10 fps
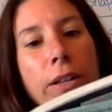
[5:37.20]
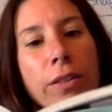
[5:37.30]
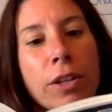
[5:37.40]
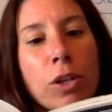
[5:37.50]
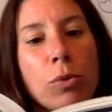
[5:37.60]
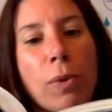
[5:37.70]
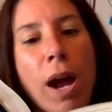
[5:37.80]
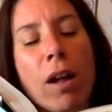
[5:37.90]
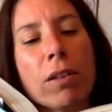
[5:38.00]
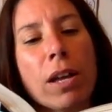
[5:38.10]
The
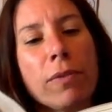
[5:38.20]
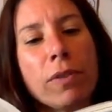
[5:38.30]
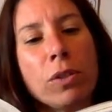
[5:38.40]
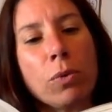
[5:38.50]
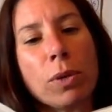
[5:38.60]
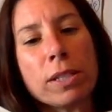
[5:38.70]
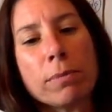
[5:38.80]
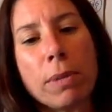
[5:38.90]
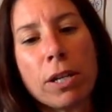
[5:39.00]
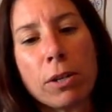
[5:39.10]
growl of the
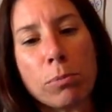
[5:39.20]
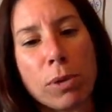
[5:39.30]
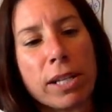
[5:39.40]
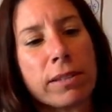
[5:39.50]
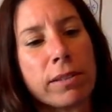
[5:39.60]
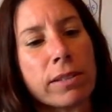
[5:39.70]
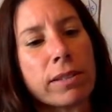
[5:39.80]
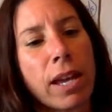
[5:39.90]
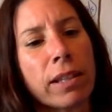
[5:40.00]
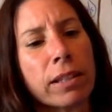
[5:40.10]
noisemaker breaks the
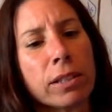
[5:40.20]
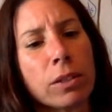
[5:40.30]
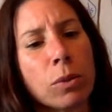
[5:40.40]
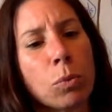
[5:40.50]
silence.